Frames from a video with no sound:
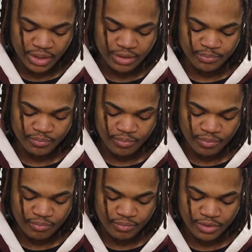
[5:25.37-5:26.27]
like
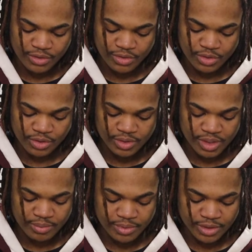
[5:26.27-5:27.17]
dessert
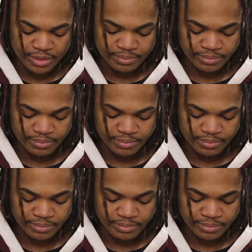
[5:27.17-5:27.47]
type shit.